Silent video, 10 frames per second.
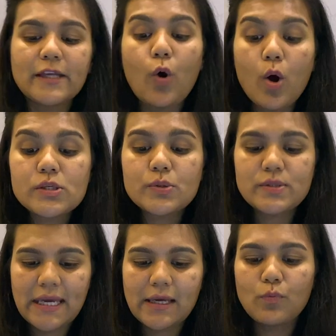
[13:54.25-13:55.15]
can also
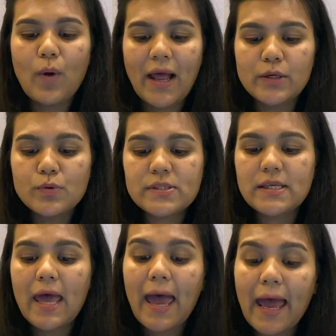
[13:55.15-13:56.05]
take in
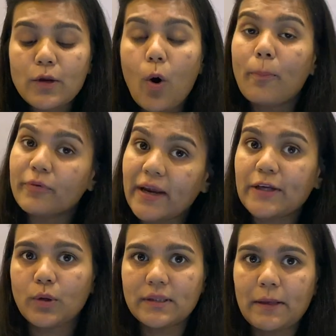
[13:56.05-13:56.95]
values and
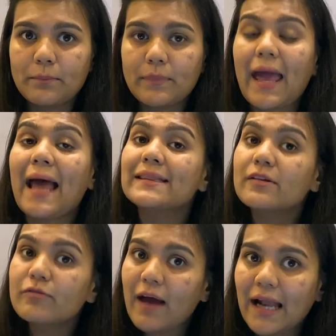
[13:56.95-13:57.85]
operate on them, and
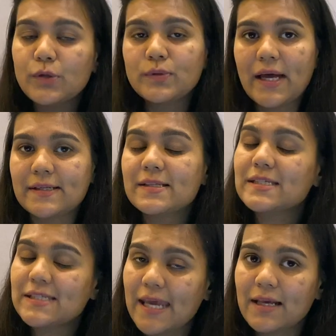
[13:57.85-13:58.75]
the value that it
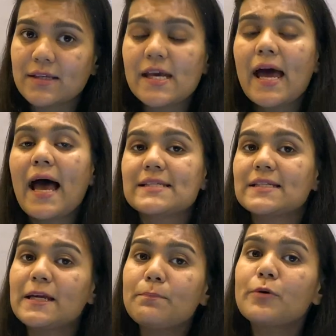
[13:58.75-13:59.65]
takes as an
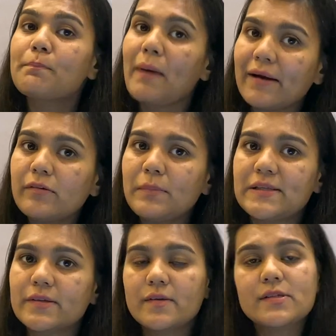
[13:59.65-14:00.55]
input
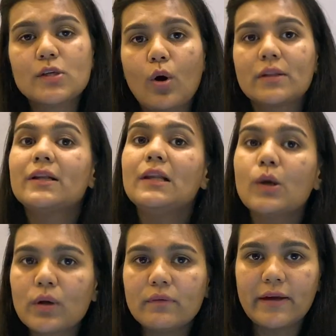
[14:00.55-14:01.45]
parameter is called the
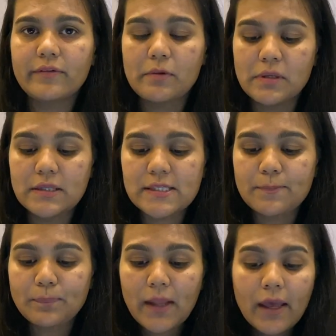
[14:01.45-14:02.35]
local
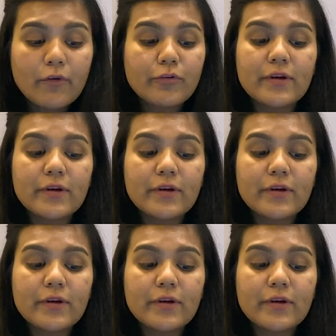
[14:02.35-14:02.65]
variables. For